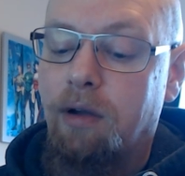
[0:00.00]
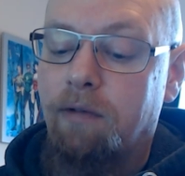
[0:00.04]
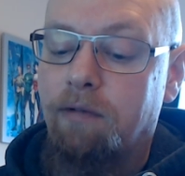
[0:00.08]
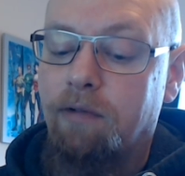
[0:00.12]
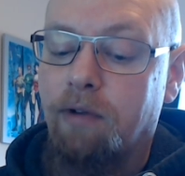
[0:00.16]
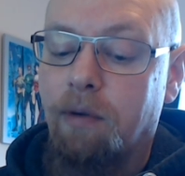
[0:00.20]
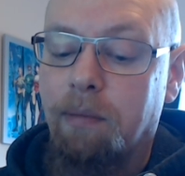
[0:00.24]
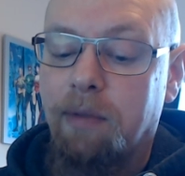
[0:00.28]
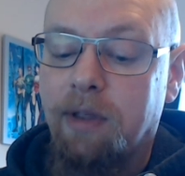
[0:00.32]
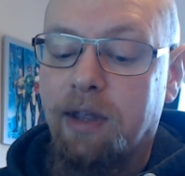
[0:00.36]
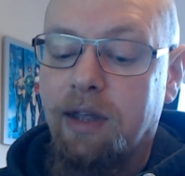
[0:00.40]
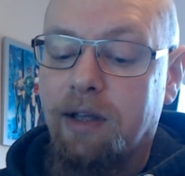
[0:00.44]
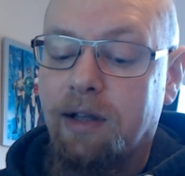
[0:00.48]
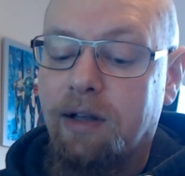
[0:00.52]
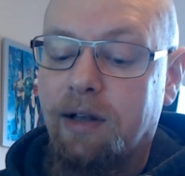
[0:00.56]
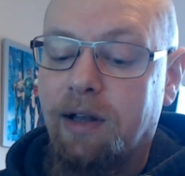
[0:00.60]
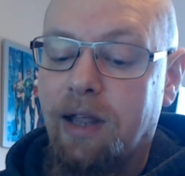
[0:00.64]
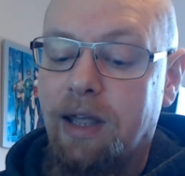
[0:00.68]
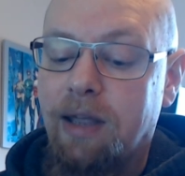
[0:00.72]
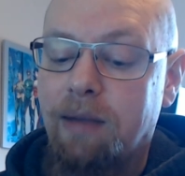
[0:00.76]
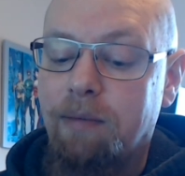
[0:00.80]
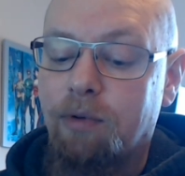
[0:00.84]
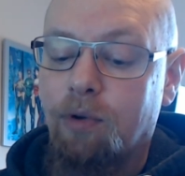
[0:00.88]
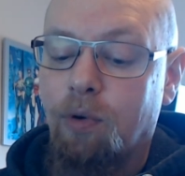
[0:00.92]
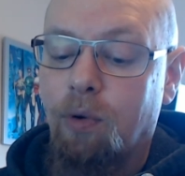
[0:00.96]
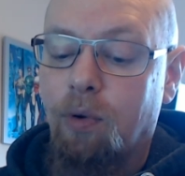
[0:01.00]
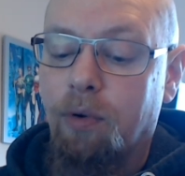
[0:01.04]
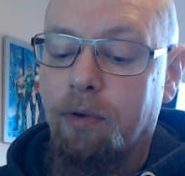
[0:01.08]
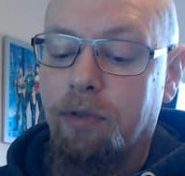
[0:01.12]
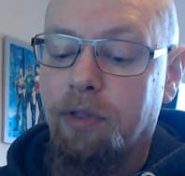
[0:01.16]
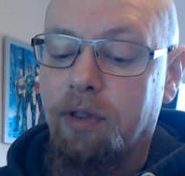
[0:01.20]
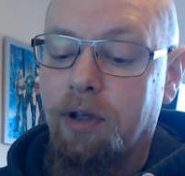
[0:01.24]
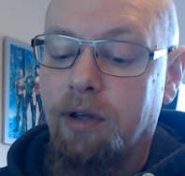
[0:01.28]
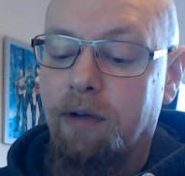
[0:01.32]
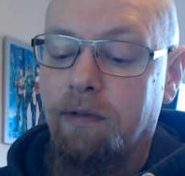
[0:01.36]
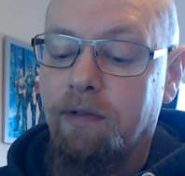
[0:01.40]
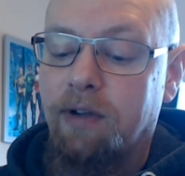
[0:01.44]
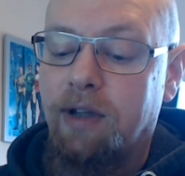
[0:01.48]
from the acclaimed
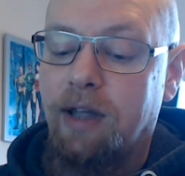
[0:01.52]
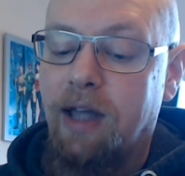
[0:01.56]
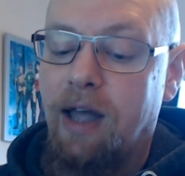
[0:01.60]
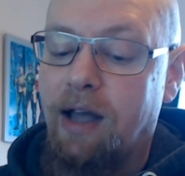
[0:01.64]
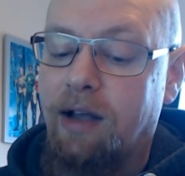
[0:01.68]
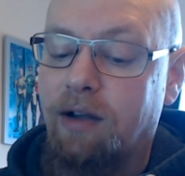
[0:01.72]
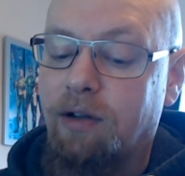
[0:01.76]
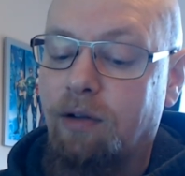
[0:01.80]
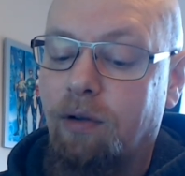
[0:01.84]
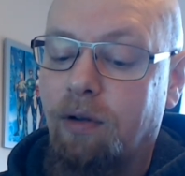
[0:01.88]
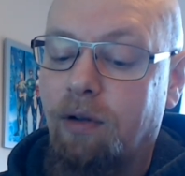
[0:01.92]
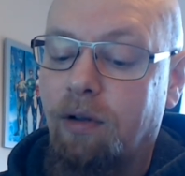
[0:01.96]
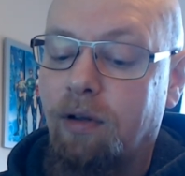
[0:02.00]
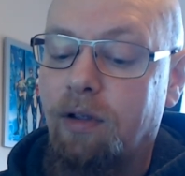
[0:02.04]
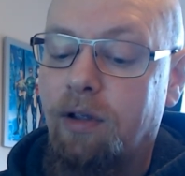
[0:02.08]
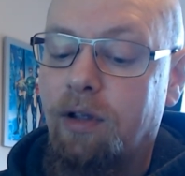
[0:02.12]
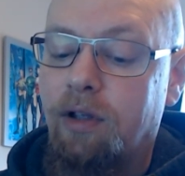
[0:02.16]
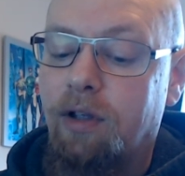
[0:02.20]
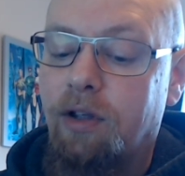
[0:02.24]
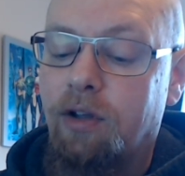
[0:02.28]
author of Cackle,